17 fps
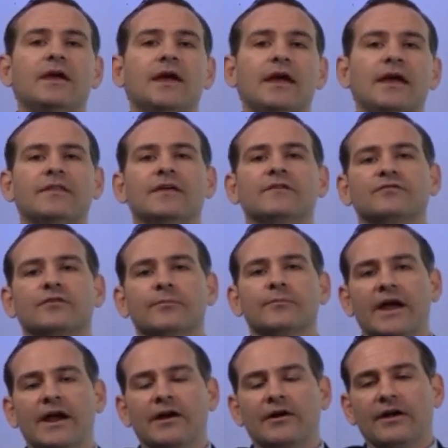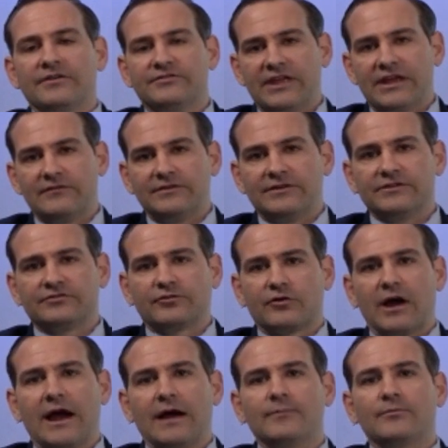And then from there, as David
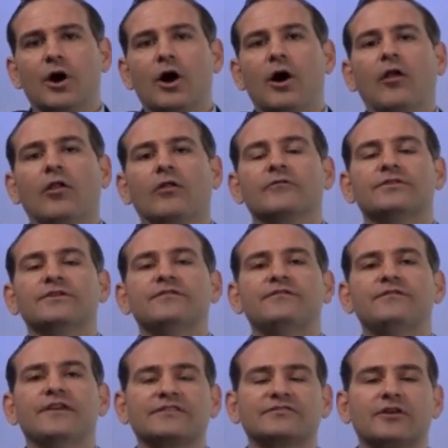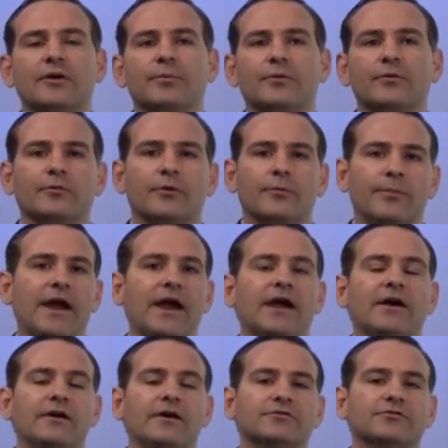described, all of the fix up and
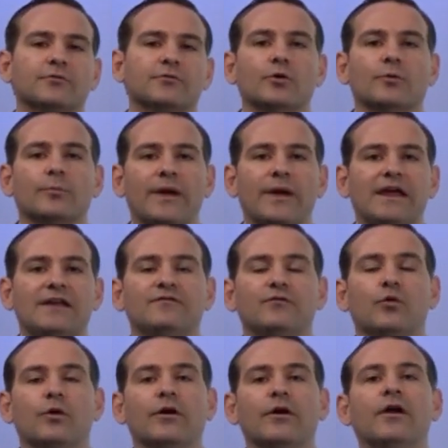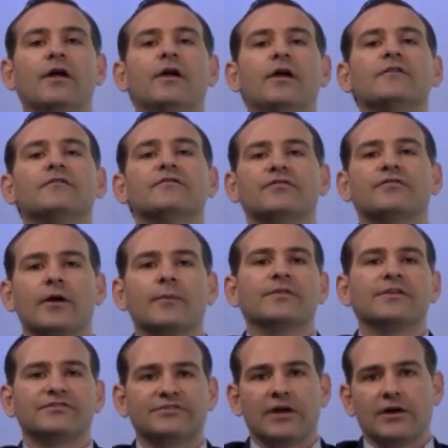repairs were paid for
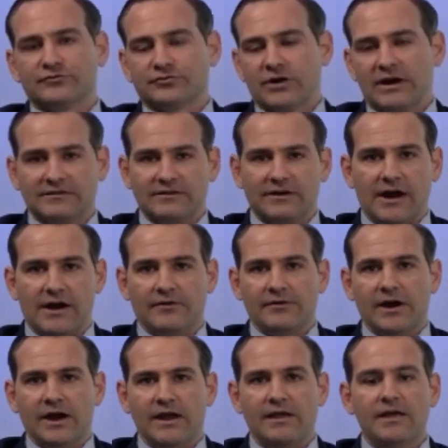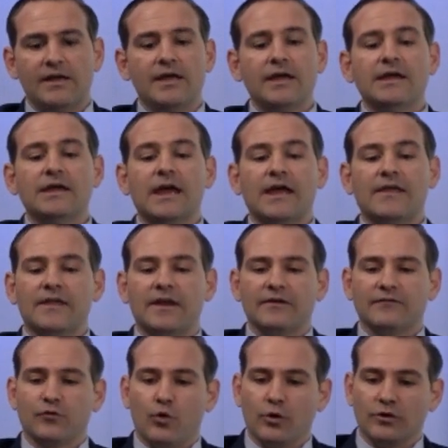from the self-directed IRA. And then,
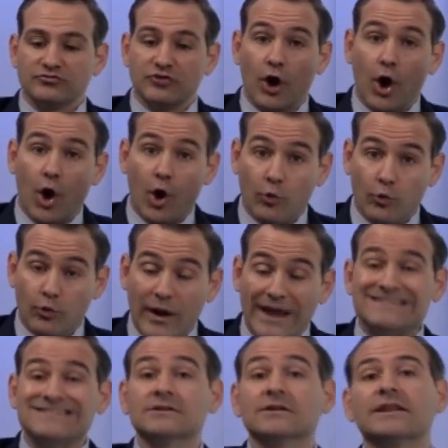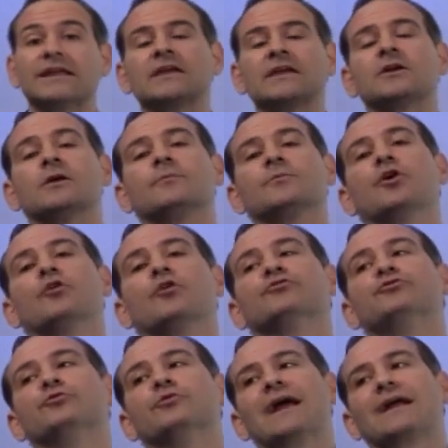of course, all rental income
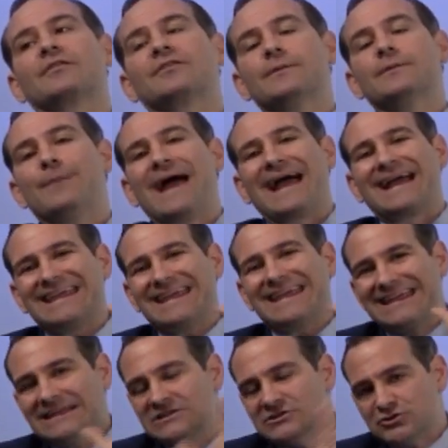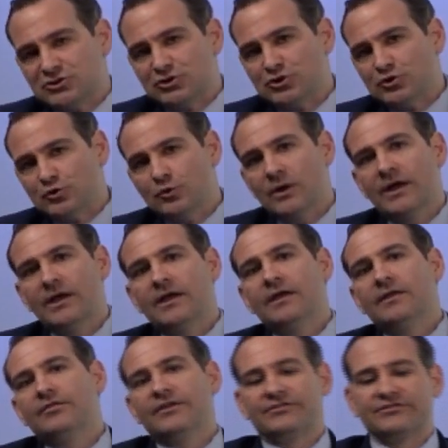goes directly back into
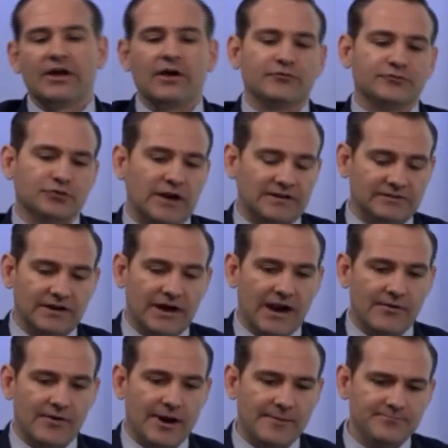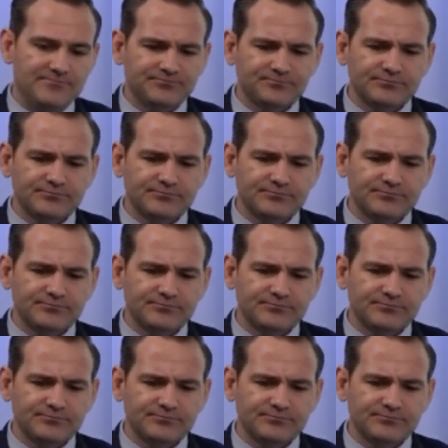the self-directed IRA.